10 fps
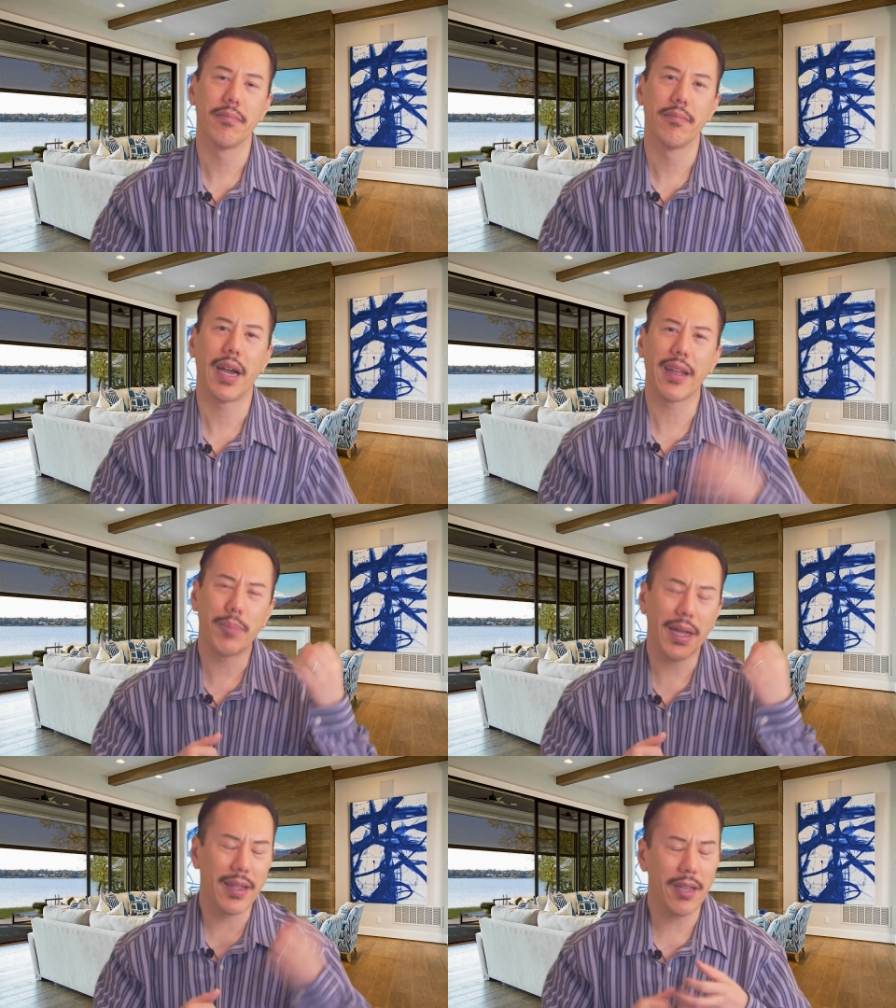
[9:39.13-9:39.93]
by,
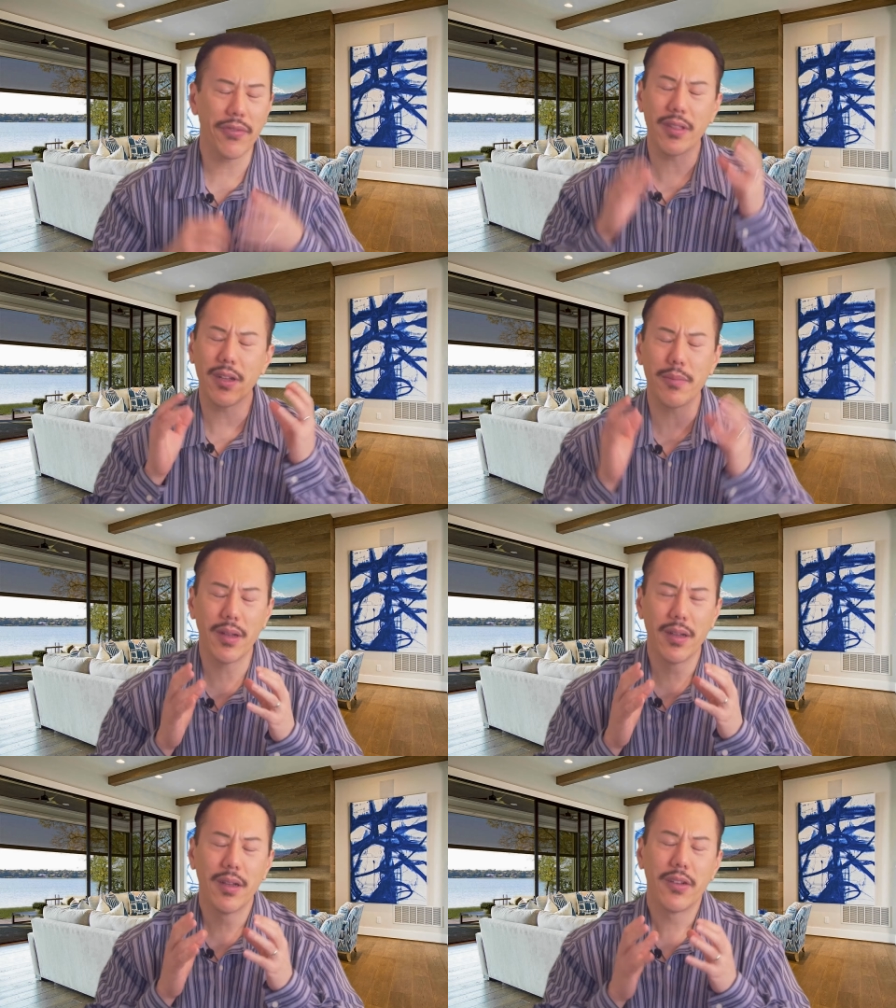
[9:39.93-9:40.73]
by giving
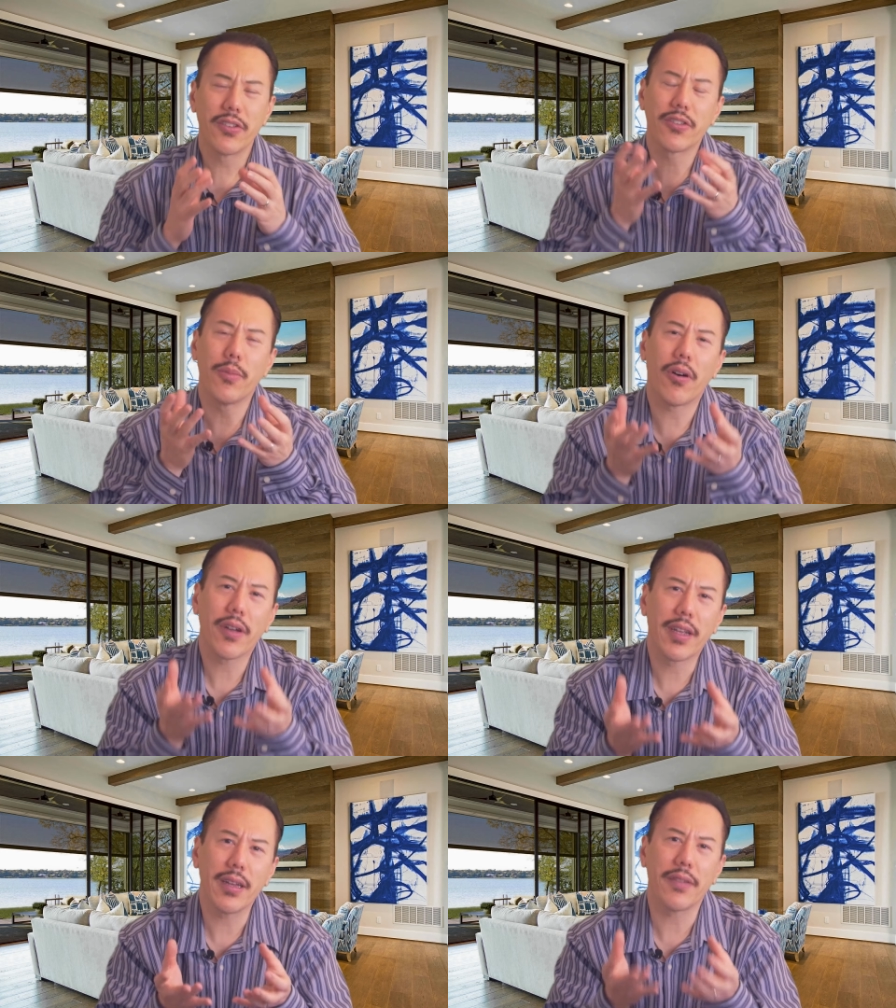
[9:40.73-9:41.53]
them
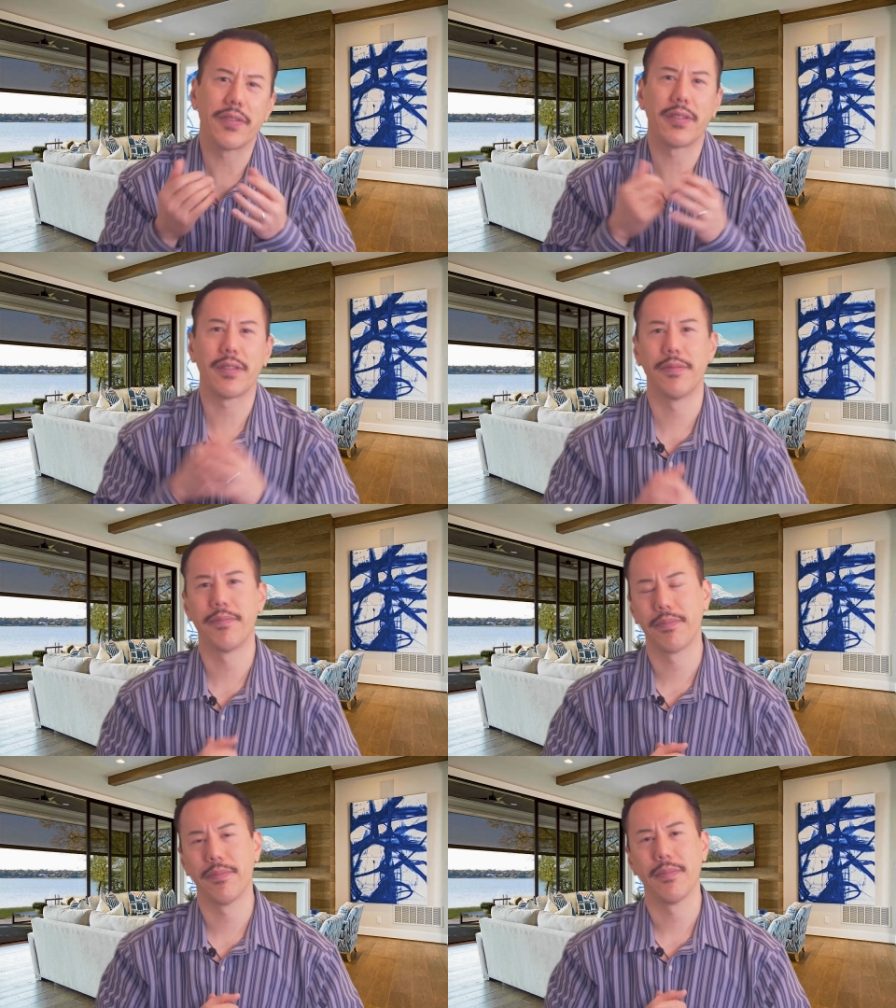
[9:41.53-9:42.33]
small gifts
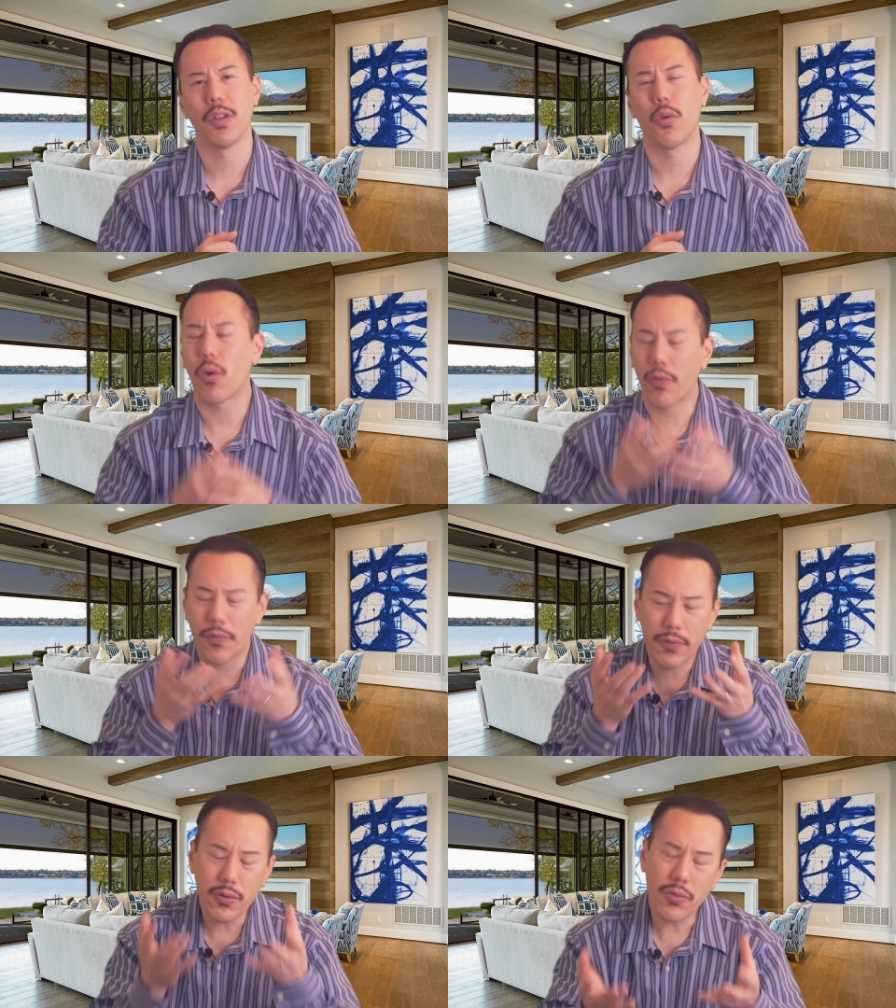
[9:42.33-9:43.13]
or
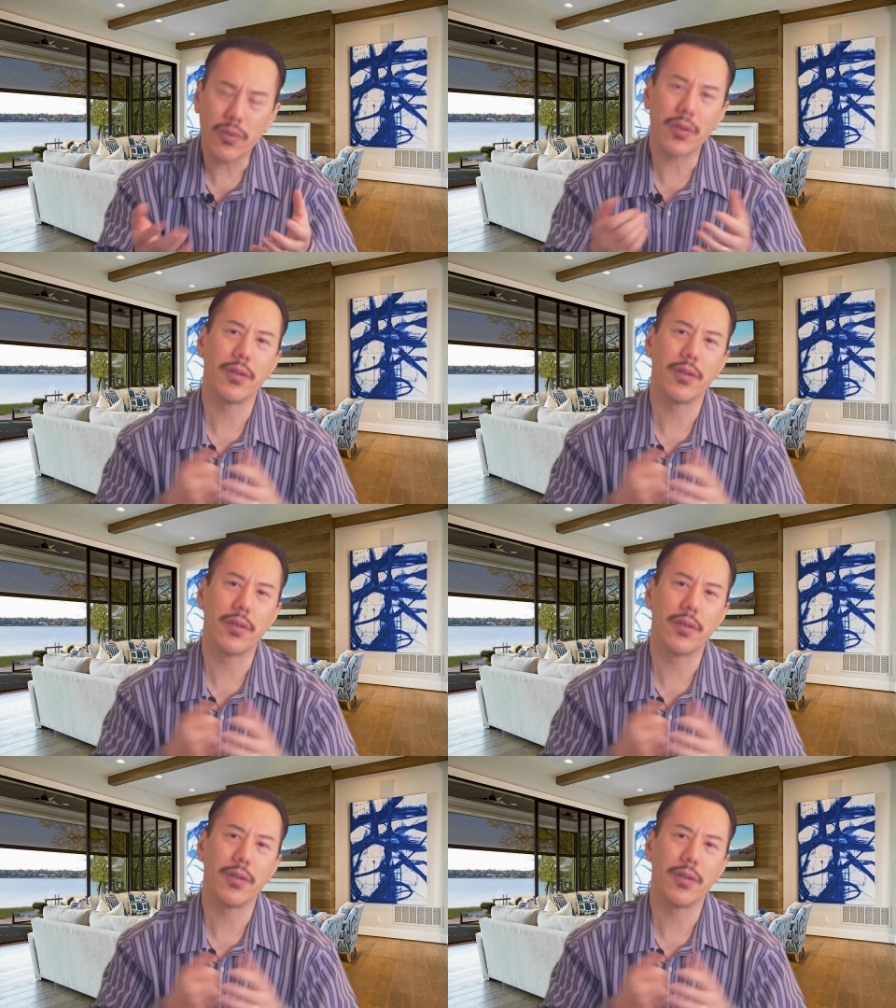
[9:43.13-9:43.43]
food.